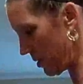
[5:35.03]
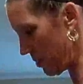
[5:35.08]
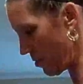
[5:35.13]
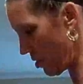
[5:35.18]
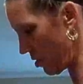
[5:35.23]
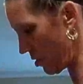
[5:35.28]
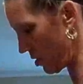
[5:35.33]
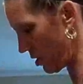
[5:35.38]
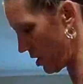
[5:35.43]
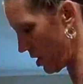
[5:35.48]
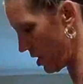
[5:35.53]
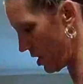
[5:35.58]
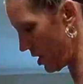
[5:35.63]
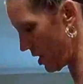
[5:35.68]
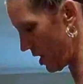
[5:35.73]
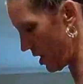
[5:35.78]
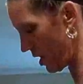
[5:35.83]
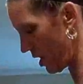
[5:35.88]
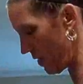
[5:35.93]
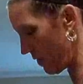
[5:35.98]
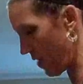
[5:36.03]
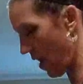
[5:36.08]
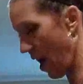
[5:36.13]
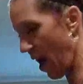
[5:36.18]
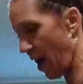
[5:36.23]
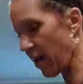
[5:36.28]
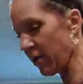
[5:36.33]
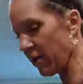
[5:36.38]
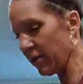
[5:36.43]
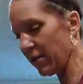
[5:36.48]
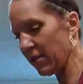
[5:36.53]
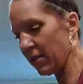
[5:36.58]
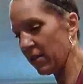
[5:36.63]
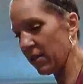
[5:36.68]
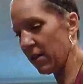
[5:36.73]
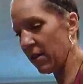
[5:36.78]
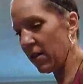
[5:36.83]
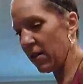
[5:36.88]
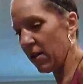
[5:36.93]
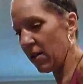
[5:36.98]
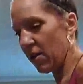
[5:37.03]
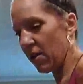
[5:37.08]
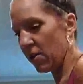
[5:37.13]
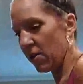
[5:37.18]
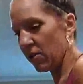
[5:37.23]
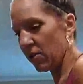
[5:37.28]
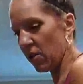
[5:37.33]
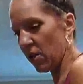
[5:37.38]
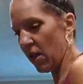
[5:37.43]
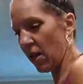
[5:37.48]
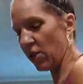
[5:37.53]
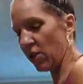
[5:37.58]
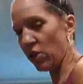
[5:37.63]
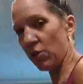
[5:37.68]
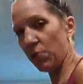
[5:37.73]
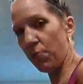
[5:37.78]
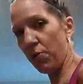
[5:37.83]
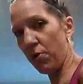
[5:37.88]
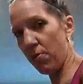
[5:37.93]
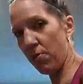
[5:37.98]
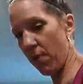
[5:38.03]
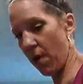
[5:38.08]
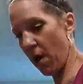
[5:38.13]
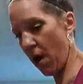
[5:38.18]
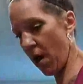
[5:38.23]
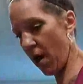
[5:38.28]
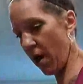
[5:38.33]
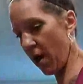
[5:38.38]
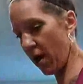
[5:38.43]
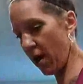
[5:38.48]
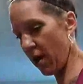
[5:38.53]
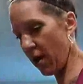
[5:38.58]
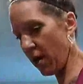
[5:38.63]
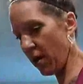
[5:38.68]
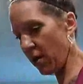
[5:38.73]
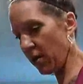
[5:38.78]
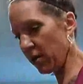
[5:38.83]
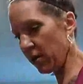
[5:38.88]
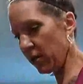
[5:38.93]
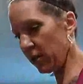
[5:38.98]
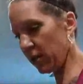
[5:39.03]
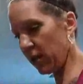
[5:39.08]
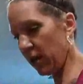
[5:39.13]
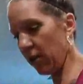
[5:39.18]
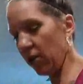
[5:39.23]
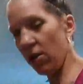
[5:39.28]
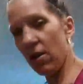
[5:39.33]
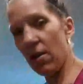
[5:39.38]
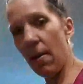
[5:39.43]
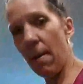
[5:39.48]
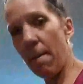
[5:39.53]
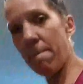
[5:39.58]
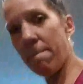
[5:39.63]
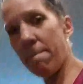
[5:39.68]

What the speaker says: because I'm not going to eat any of that. So then I just put my skillet